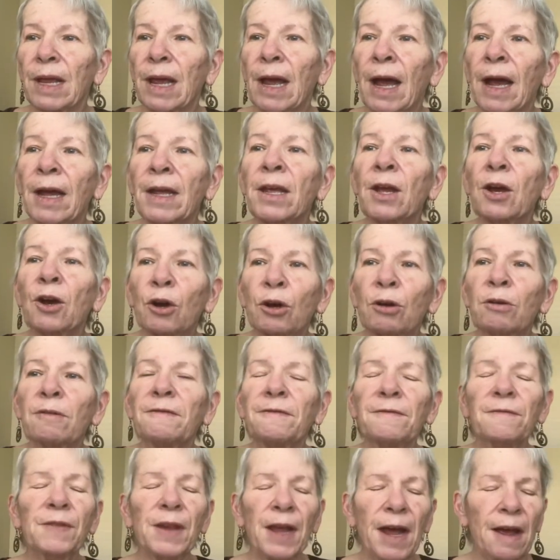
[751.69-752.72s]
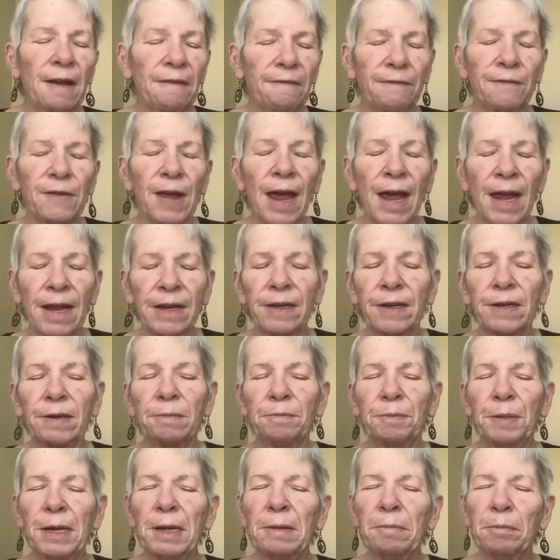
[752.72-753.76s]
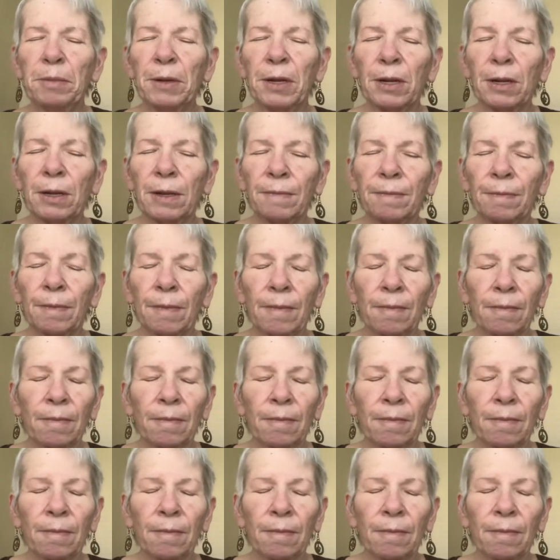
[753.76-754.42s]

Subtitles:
I often have asked people,